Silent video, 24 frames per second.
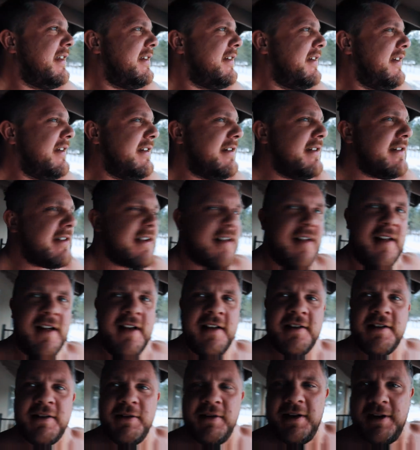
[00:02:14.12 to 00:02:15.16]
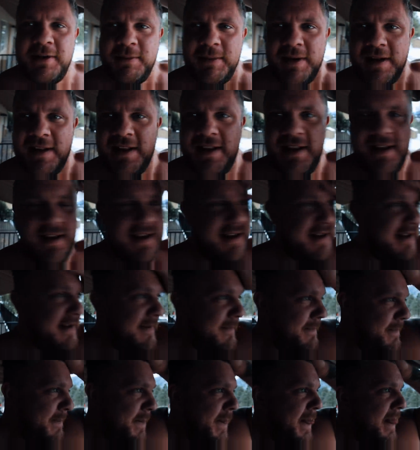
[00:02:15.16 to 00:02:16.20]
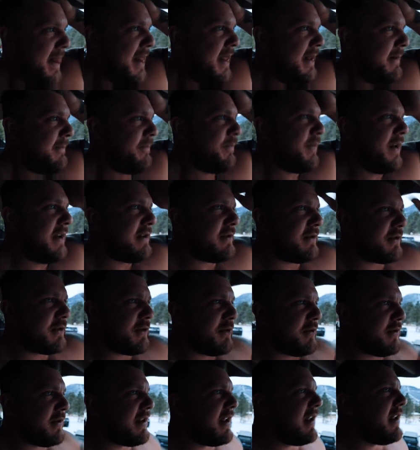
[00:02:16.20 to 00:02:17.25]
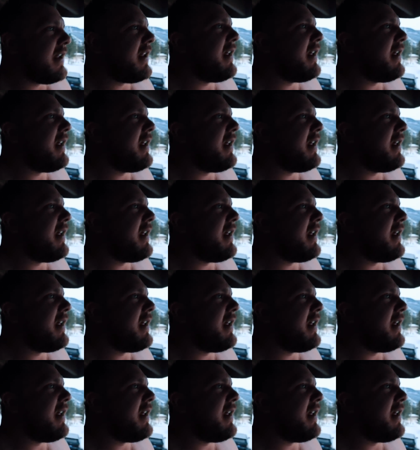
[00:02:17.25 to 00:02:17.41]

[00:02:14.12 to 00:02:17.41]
Jeez, it's class out here, man. Nice and cold,